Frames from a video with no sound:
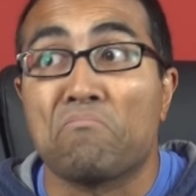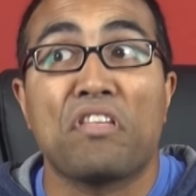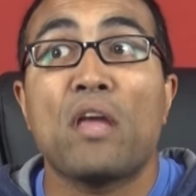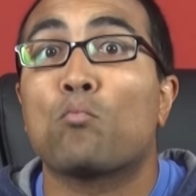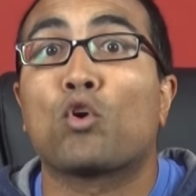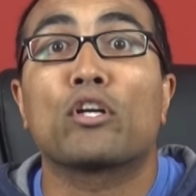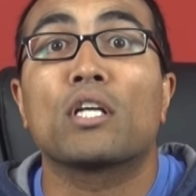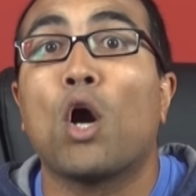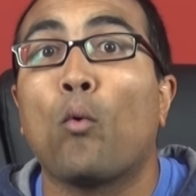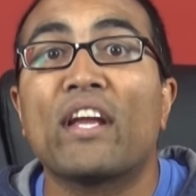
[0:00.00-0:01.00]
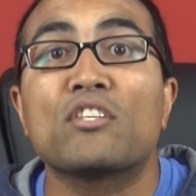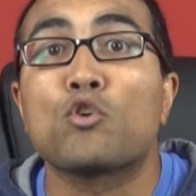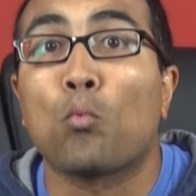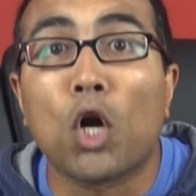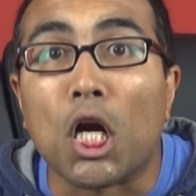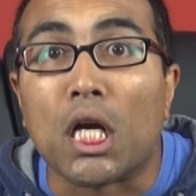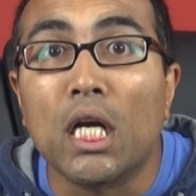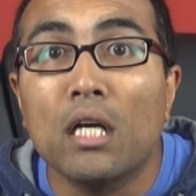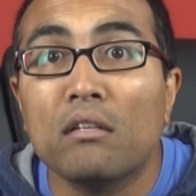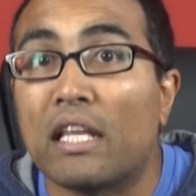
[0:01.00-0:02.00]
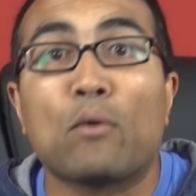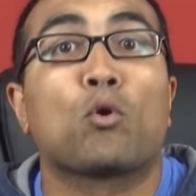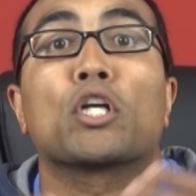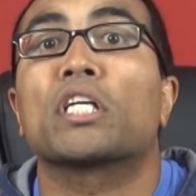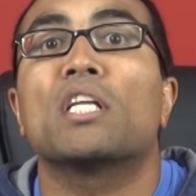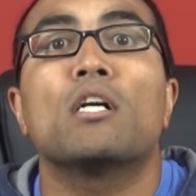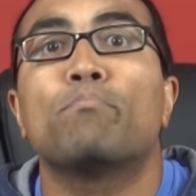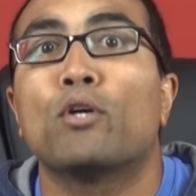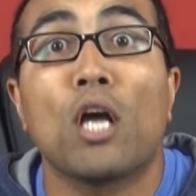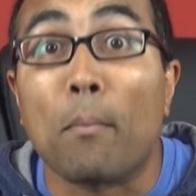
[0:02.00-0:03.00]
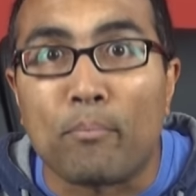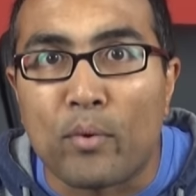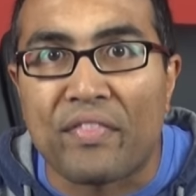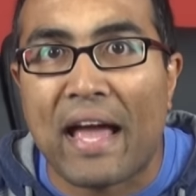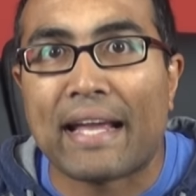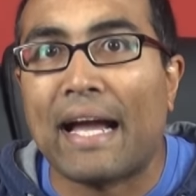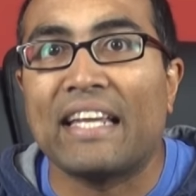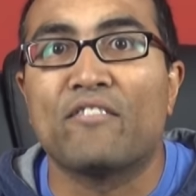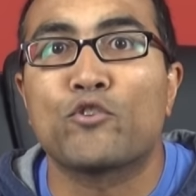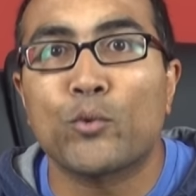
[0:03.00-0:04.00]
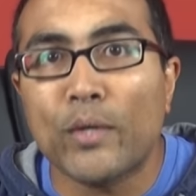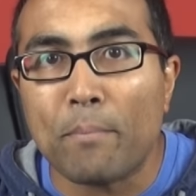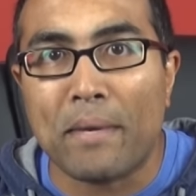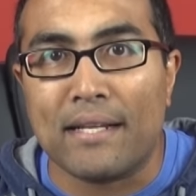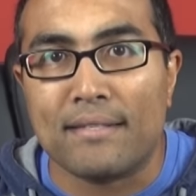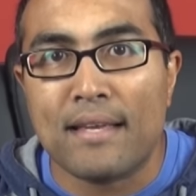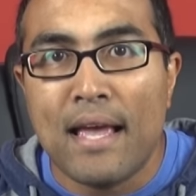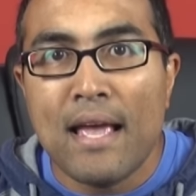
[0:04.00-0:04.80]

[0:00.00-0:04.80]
they weren't going to work. They weren't gonna put up with that kind of treatment.